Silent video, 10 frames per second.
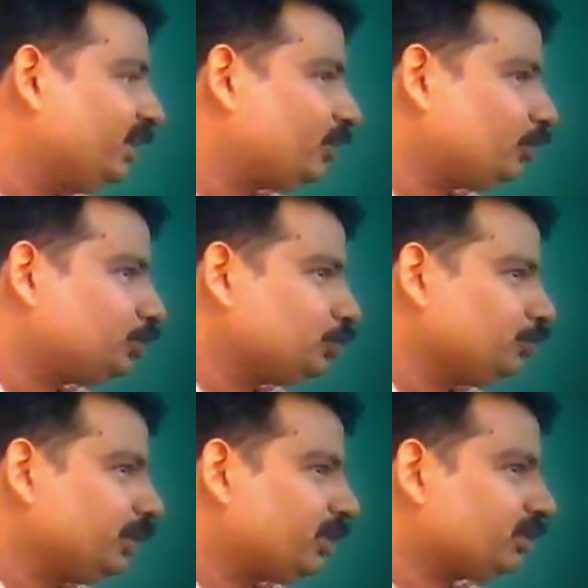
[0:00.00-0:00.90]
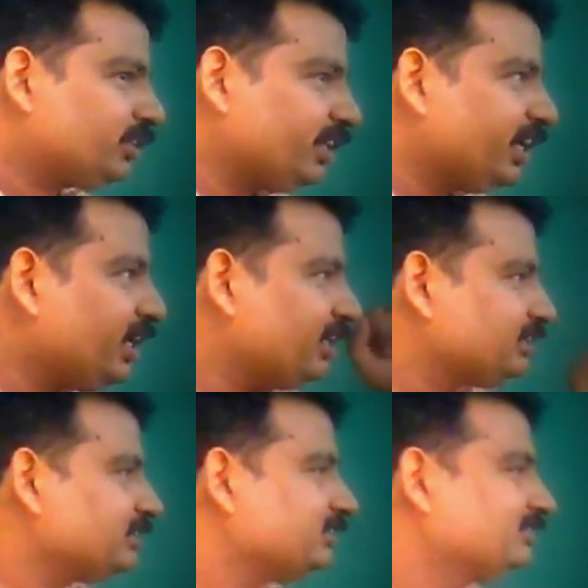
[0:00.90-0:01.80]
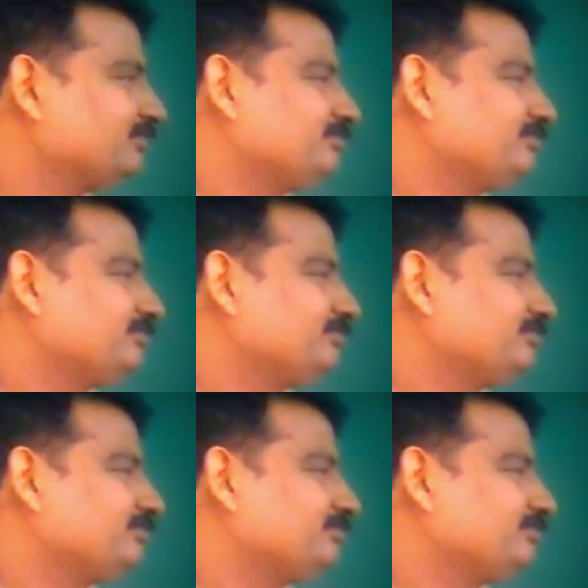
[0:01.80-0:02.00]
year or 2 years or 3 years,